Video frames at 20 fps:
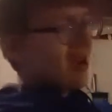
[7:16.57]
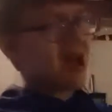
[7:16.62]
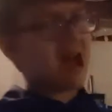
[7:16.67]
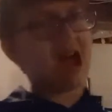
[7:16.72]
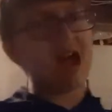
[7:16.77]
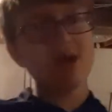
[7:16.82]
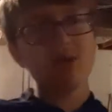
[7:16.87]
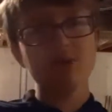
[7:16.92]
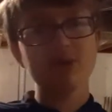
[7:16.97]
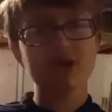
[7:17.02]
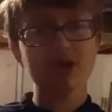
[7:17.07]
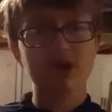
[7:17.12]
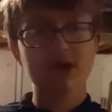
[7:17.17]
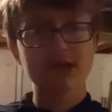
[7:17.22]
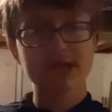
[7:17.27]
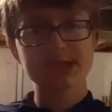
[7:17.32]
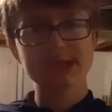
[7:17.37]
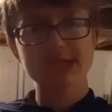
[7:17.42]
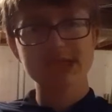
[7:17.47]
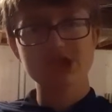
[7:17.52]
I would
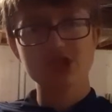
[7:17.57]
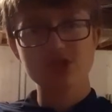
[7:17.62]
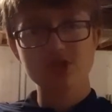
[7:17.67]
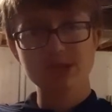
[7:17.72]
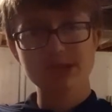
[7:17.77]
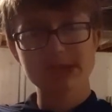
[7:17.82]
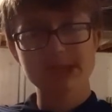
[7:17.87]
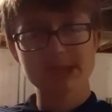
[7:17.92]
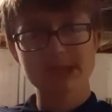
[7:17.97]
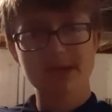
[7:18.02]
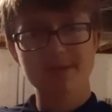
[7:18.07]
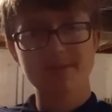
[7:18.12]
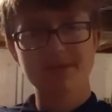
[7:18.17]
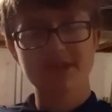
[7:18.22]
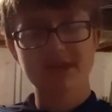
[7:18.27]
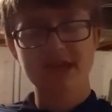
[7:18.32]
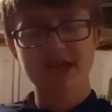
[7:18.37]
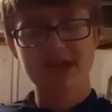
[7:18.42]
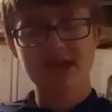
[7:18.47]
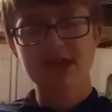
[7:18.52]
honestly choose the same
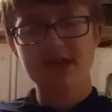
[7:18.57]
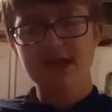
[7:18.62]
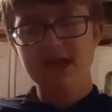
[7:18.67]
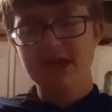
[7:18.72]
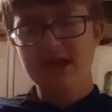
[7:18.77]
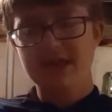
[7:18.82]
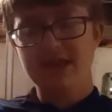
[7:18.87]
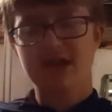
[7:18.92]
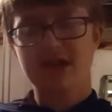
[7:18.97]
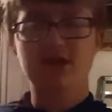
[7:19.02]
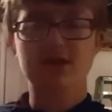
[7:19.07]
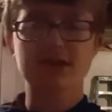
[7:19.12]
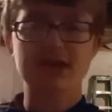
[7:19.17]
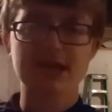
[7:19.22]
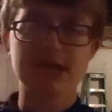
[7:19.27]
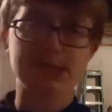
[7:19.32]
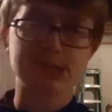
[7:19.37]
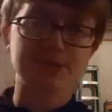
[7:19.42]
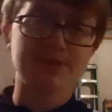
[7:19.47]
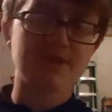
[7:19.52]
thing. That gun
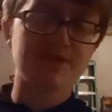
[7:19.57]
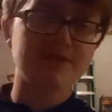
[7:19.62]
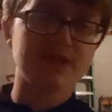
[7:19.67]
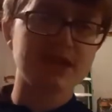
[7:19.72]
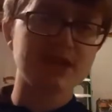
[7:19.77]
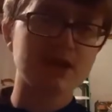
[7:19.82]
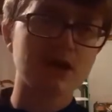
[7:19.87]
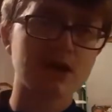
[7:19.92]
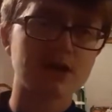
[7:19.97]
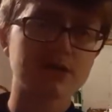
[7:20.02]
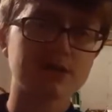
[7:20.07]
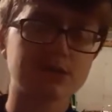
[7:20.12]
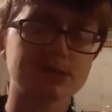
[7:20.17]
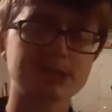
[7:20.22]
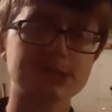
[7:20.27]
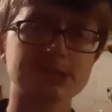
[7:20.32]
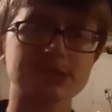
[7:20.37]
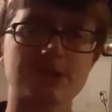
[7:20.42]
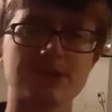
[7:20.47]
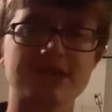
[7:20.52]
is
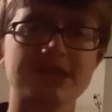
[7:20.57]
$15, so I